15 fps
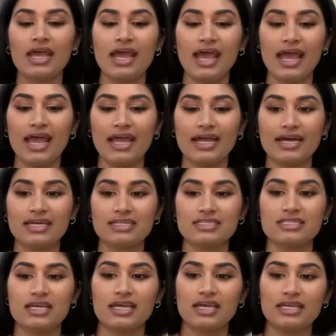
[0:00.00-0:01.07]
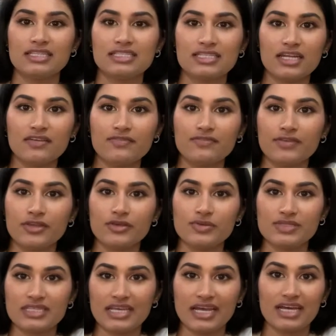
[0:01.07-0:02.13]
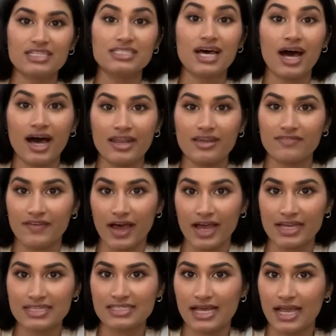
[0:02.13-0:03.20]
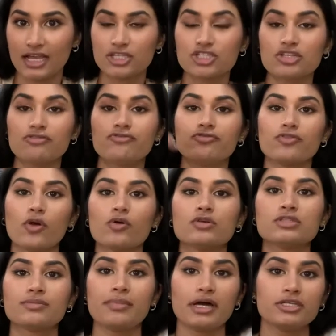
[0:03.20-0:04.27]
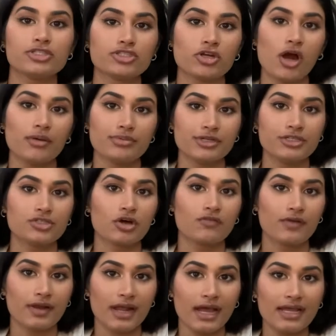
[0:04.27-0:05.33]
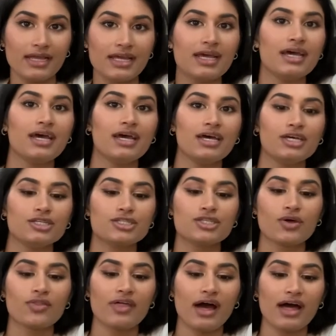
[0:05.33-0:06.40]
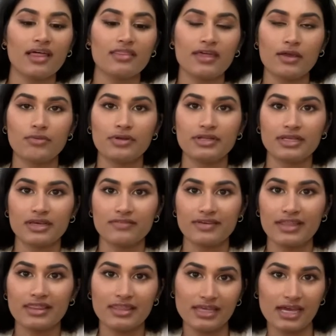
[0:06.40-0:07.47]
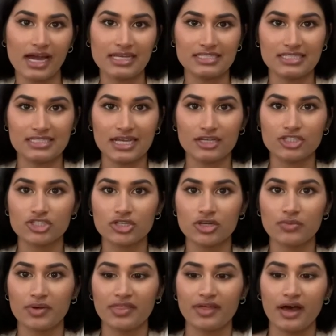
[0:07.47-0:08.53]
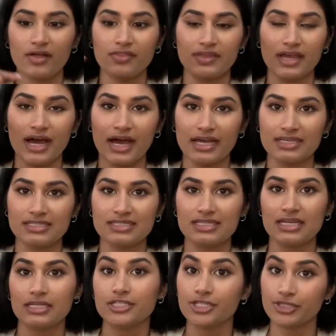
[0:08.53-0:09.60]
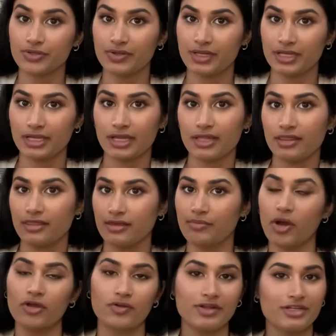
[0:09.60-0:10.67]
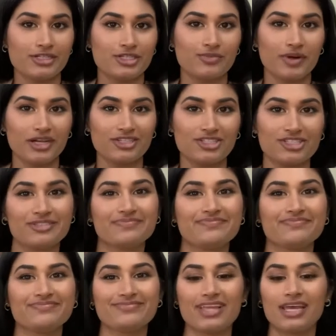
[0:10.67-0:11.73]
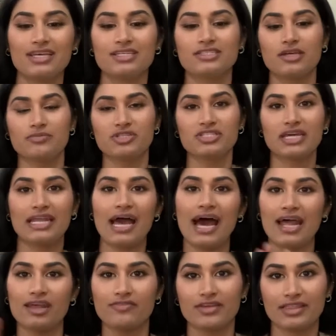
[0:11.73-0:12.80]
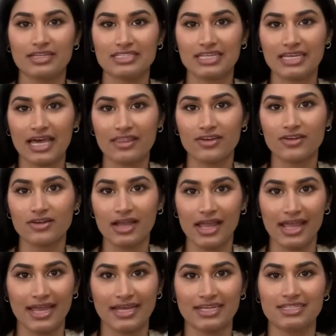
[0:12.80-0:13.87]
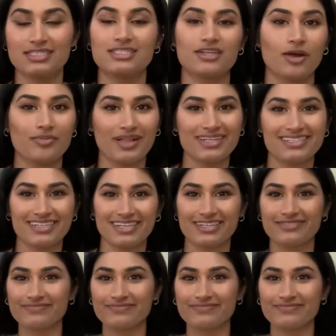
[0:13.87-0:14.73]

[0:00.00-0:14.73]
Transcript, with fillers: And instead of using a ton of ice, I actually froze my strawberries overnight so that they would give it the icy texture without the ice diluting the margarita too much. So I'm just gonna add everything together and start blending it.